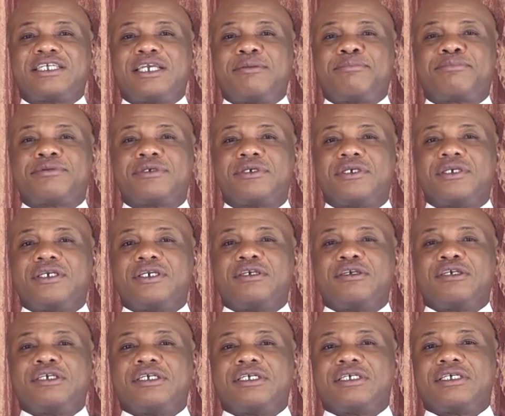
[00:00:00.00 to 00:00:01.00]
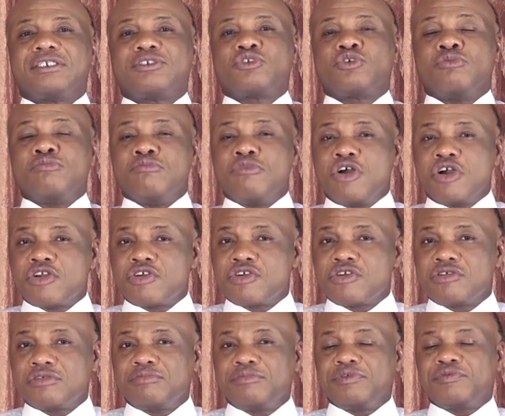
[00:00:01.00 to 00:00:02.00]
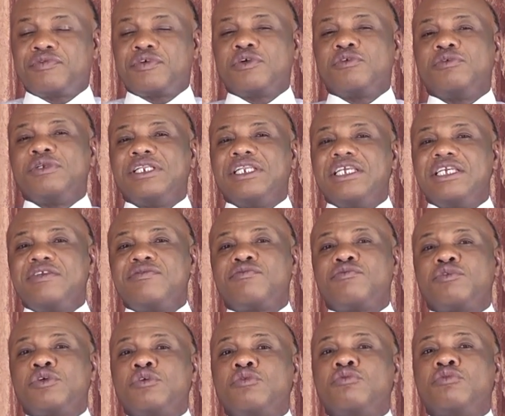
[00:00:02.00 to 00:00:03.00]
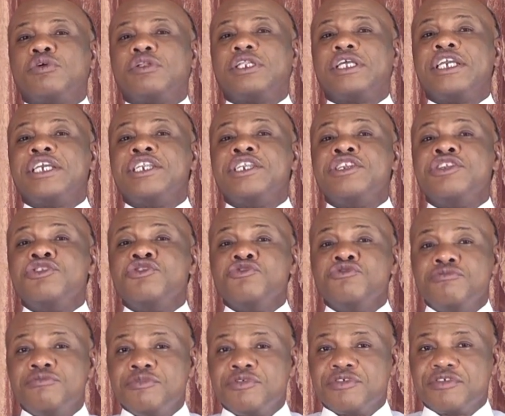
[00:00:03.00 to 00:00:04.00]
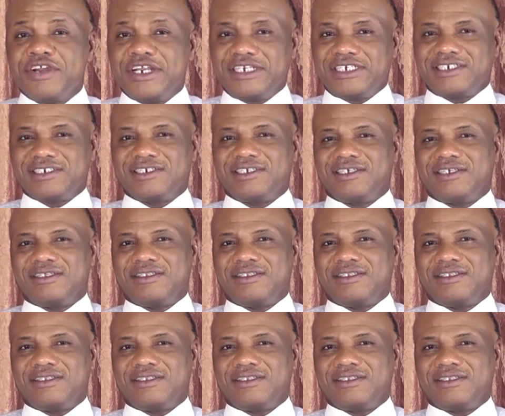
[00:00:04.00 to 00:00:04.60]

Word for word: step Tomorrow, before we leave, we will enumerate